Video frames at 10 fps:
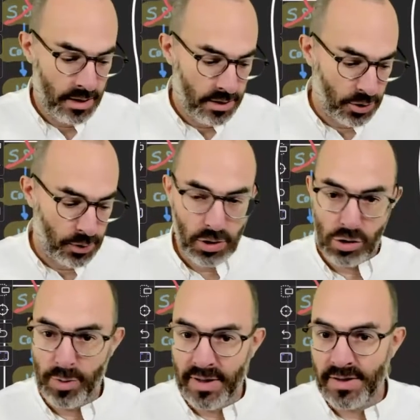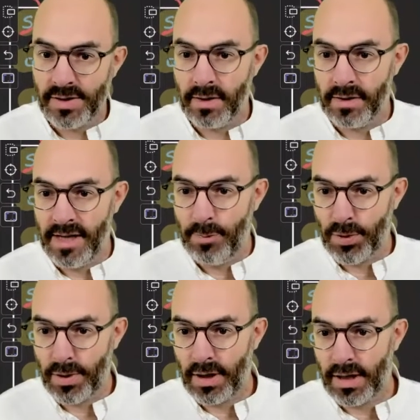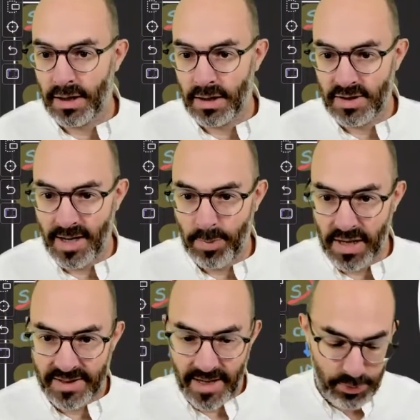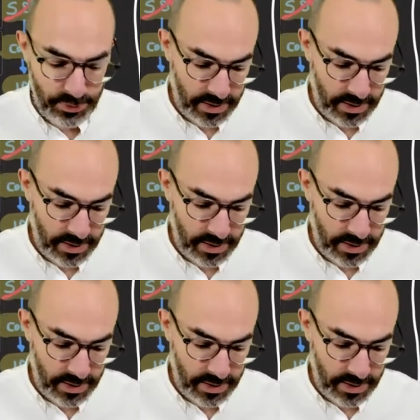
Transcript: So we'll go a bit deeper step by step.